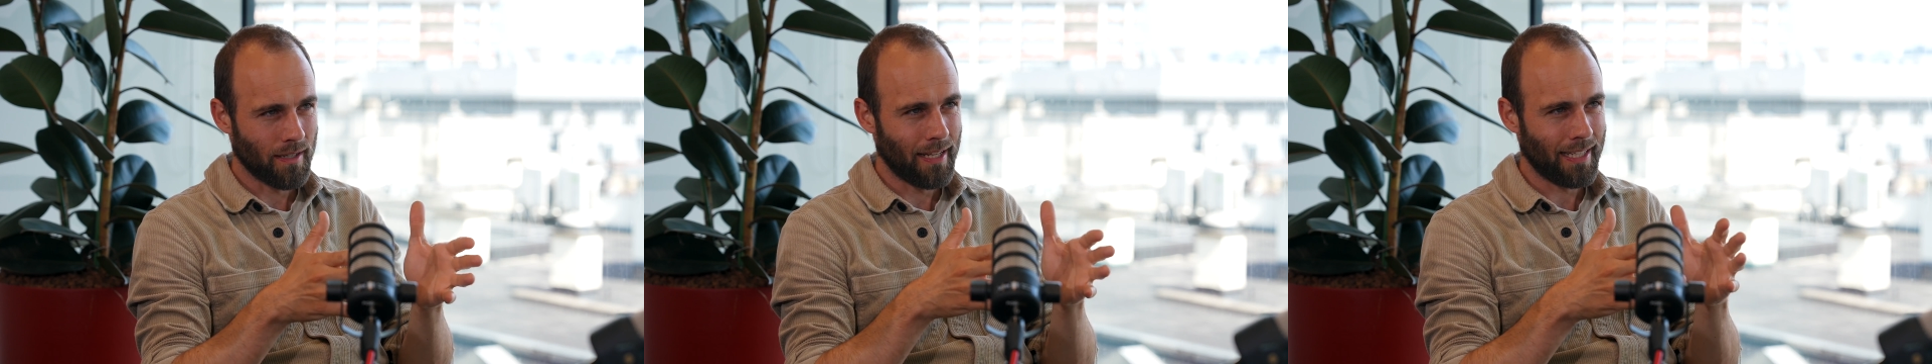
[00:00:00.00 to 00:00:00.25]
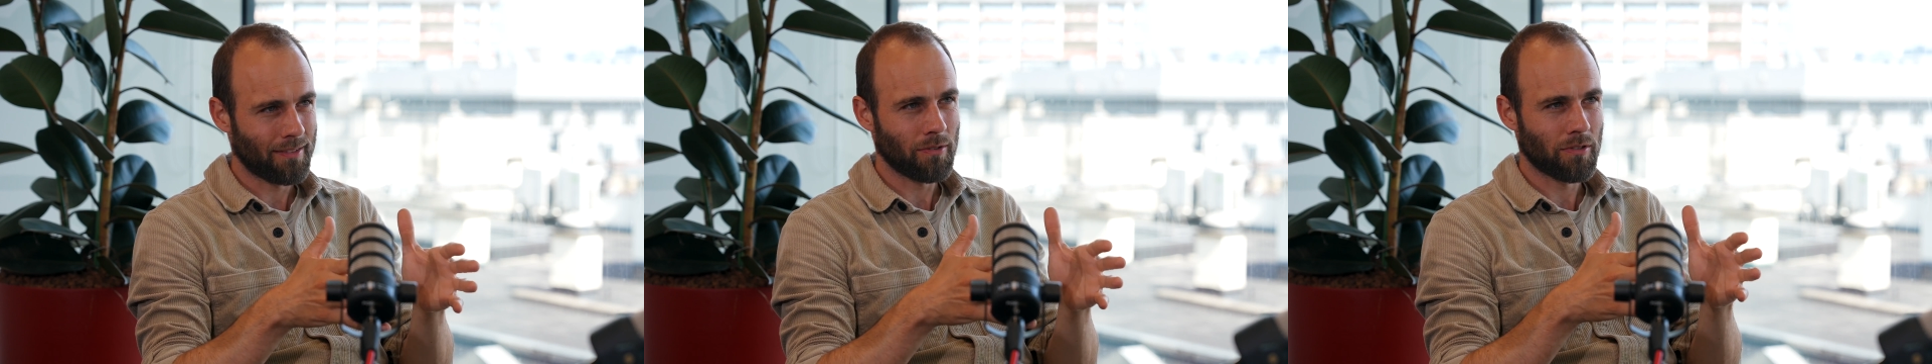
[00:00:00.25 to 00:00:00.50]

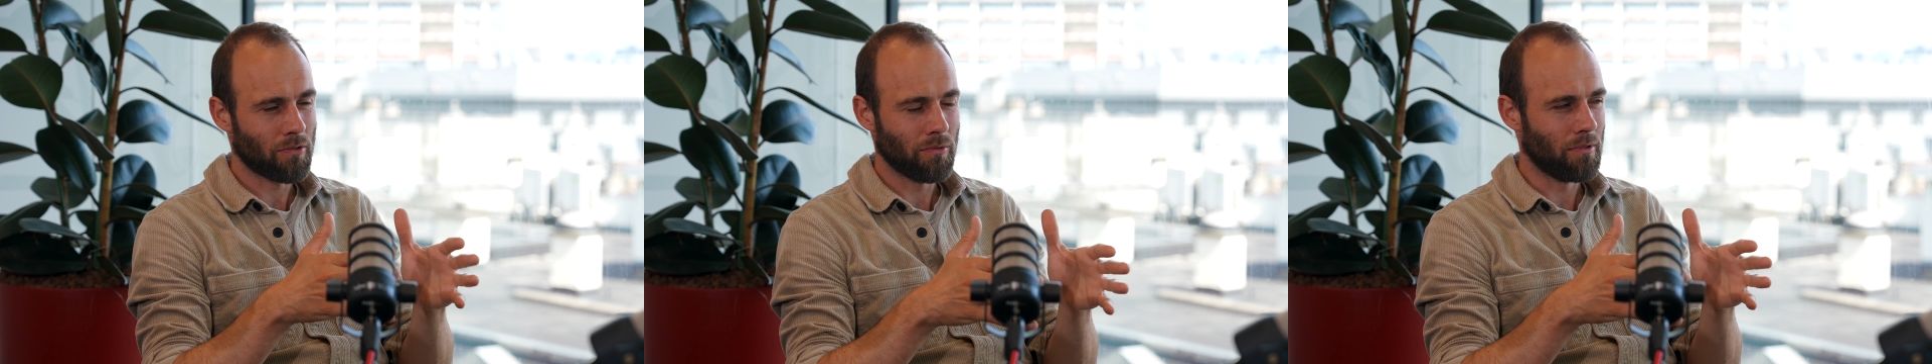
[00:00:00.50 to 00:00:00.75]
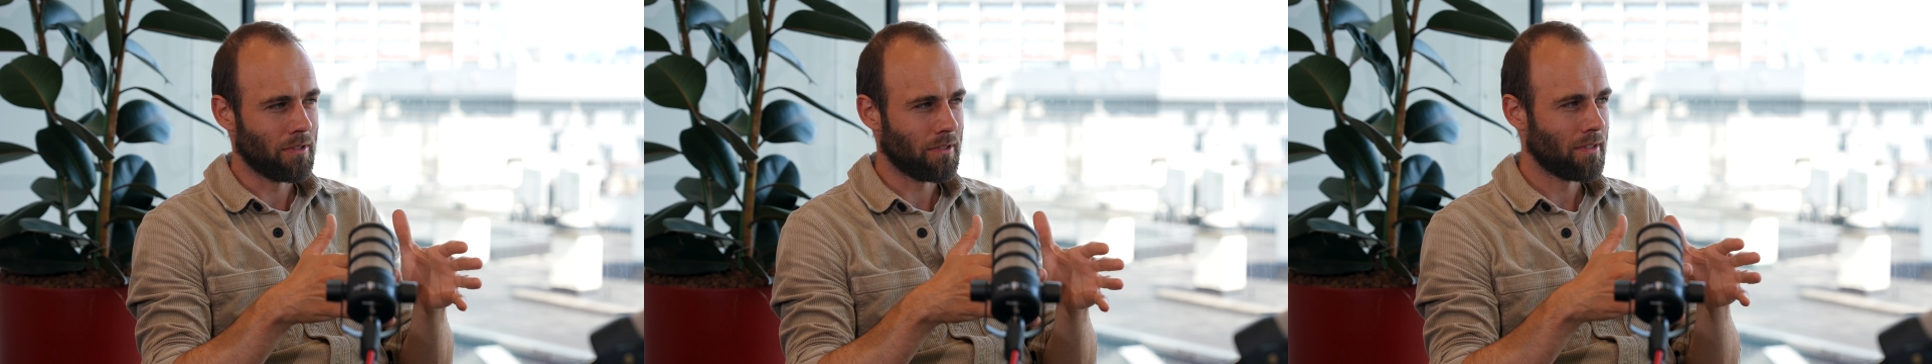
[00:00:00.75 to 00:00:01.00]
electric
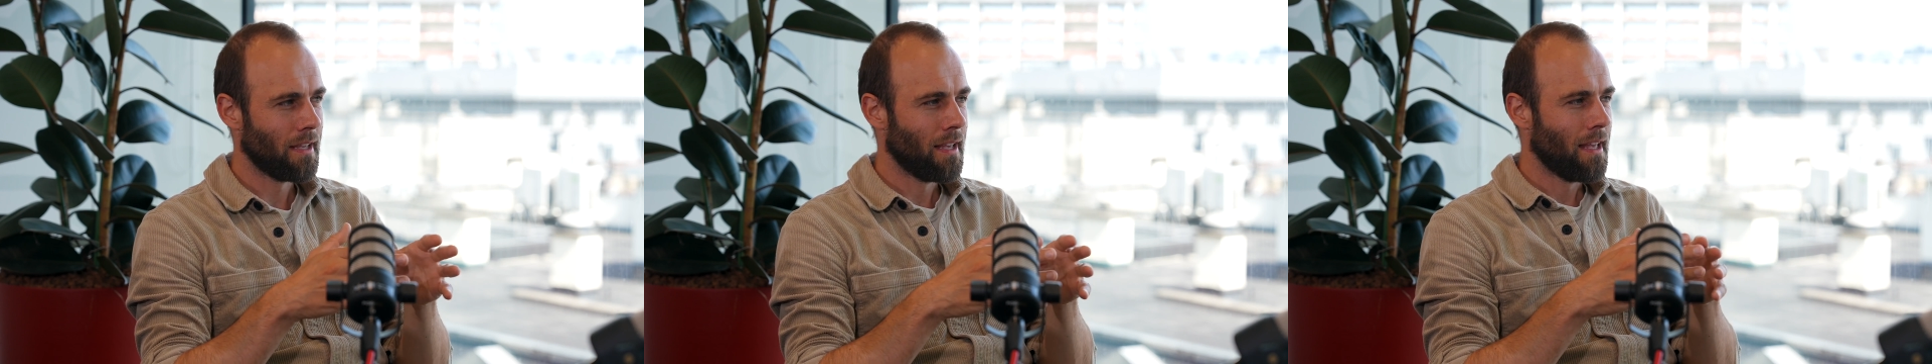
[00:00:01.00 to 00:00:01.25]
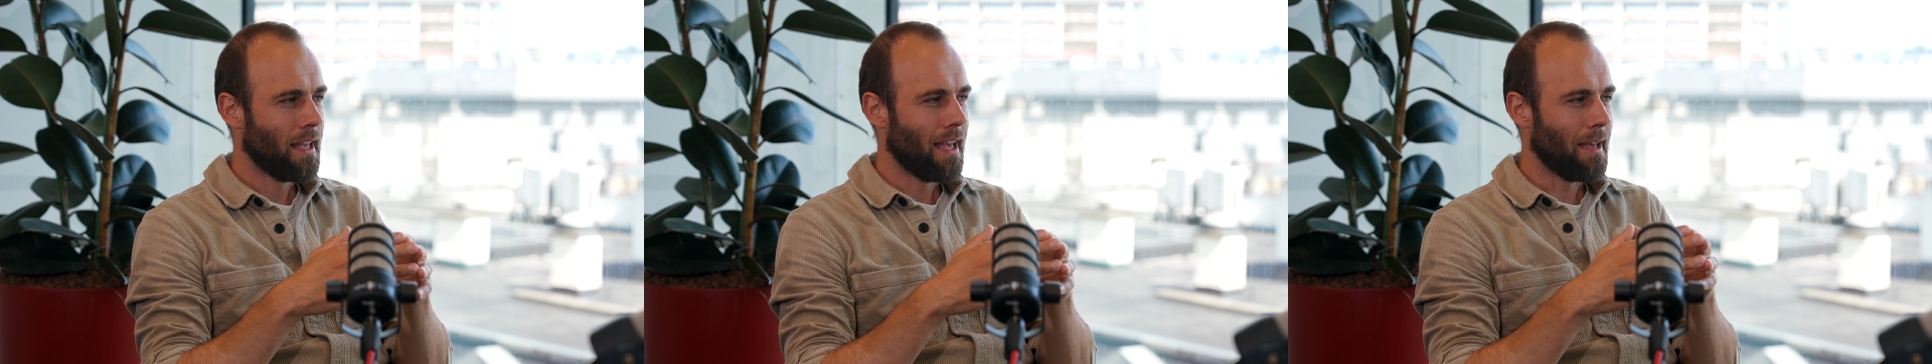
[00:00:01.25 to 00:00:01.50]
scooters.
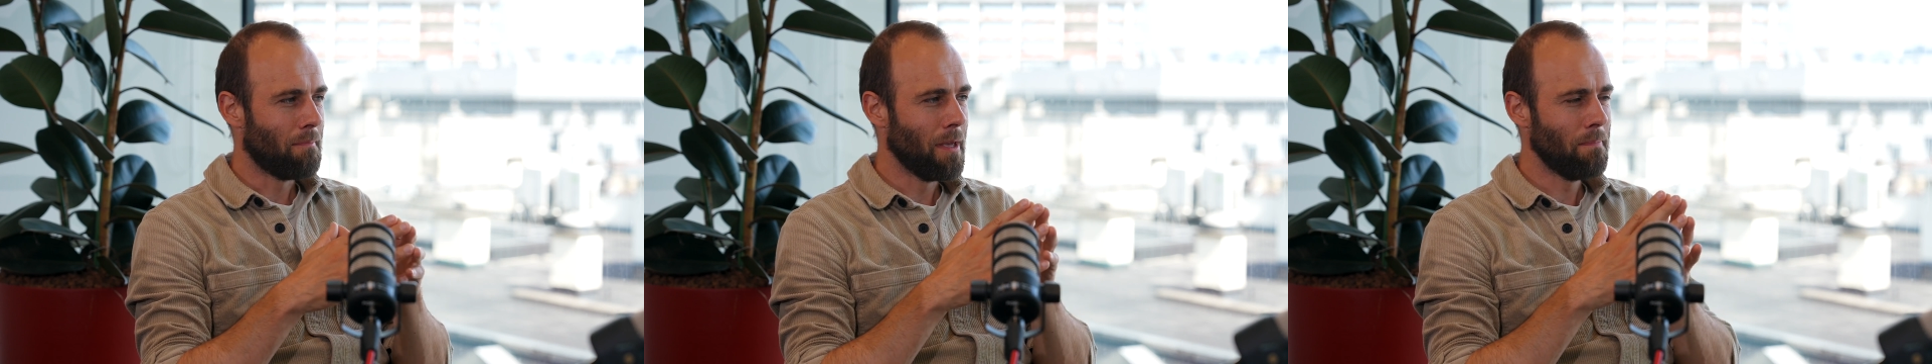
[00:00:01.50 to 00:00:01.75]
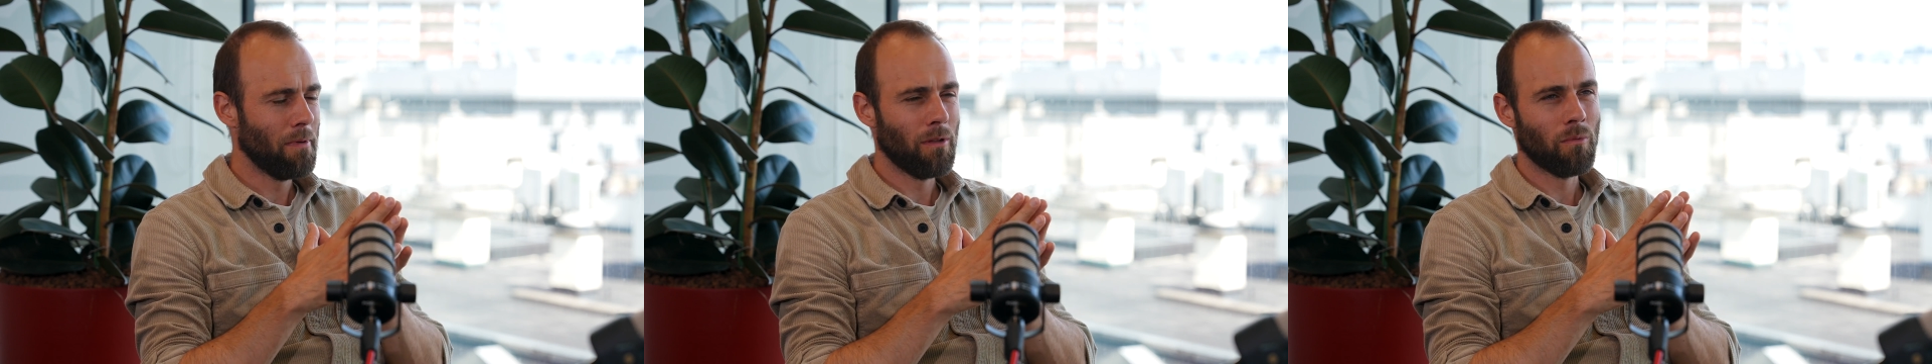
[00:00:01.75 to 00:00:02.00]

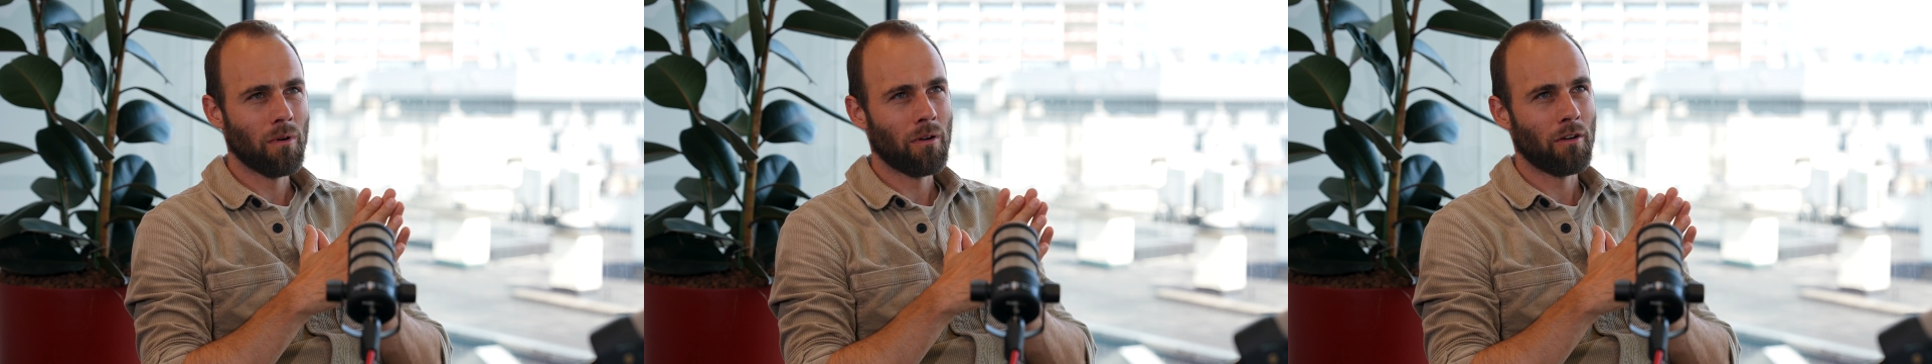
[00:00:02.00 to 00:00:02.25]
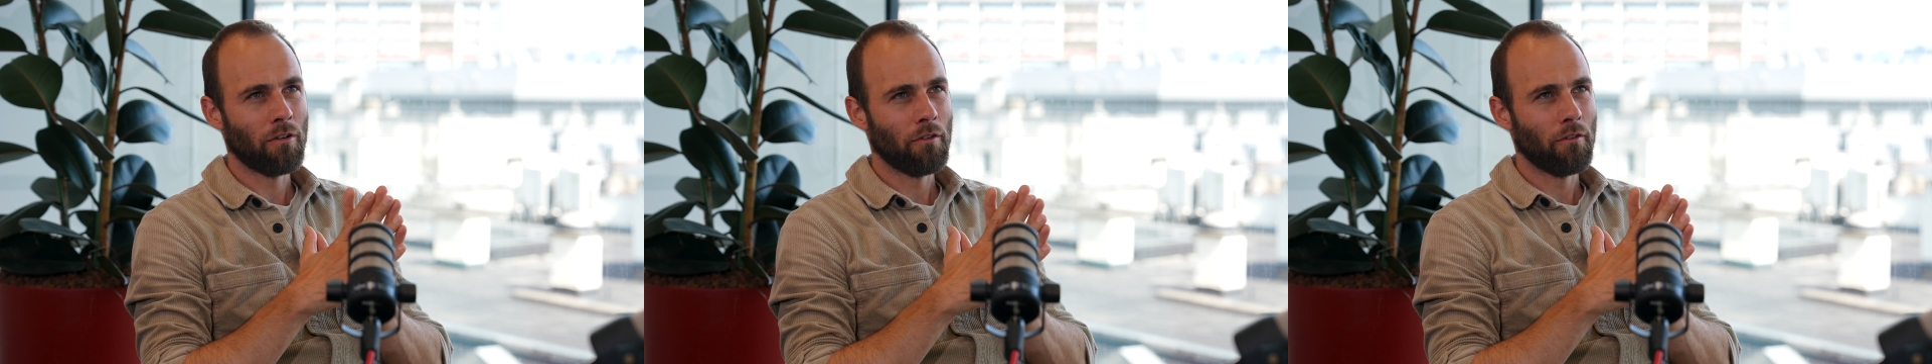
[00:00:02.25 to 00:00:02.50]
People
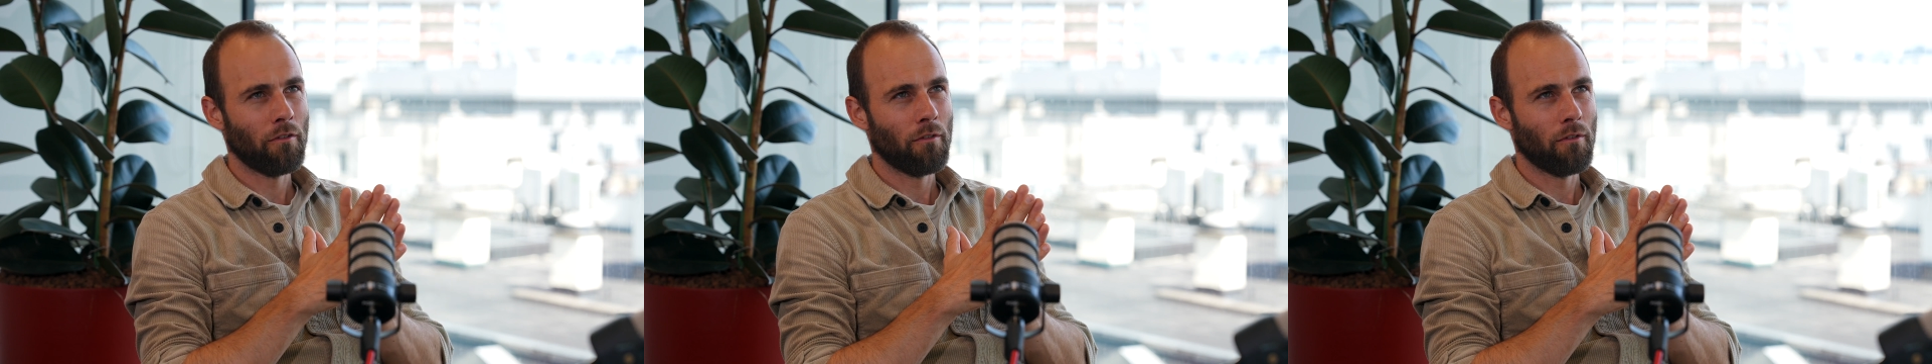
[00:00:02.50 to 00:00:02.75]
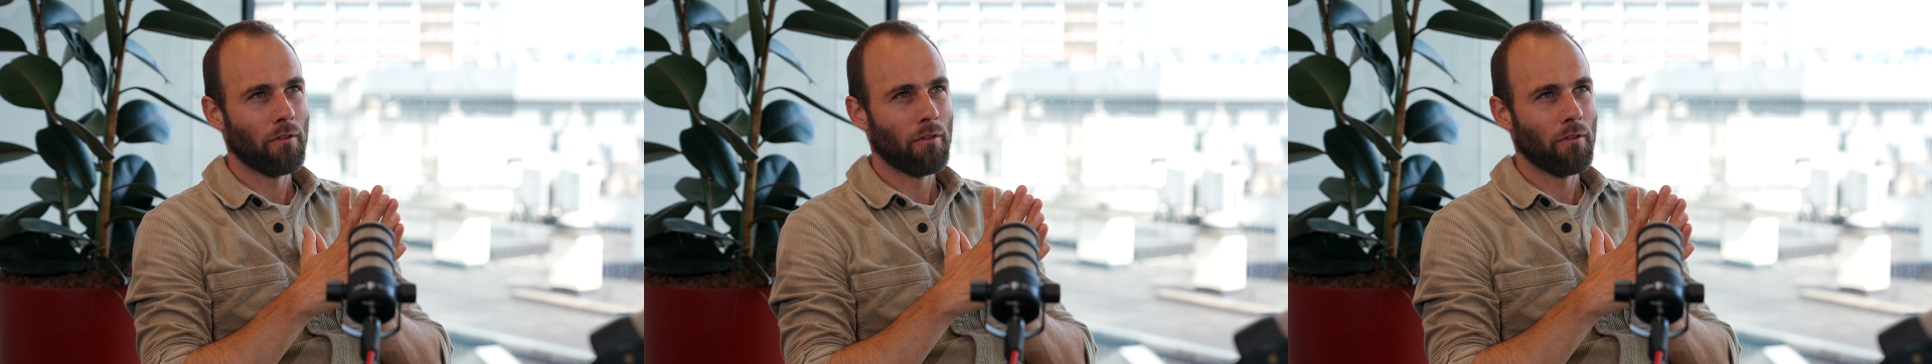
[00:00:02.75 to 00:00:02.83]
were